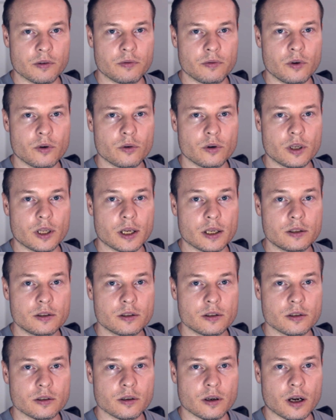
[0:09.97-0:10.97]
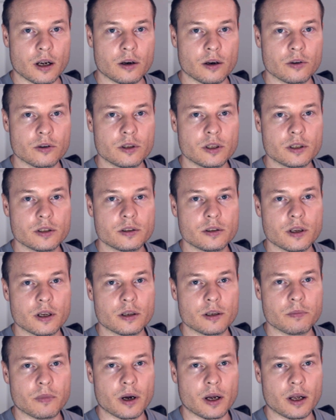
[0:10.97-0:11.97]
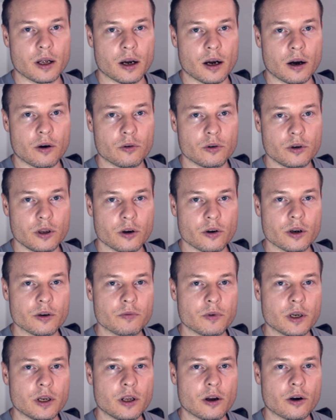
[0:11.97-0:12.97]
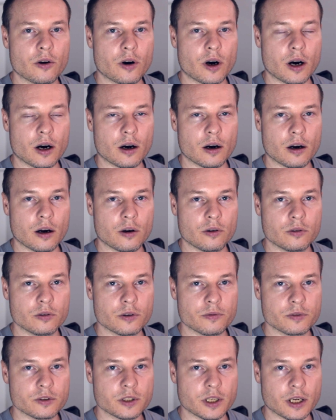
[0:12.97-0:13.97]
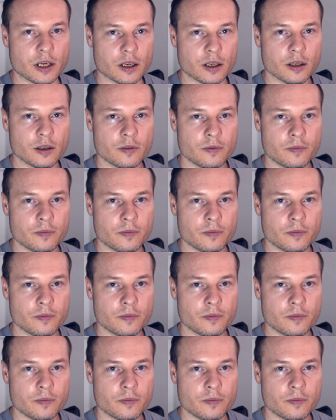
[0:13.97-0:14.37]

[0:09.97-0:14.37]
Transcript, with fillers: a few tests I noticed that my audio and video are out of sync.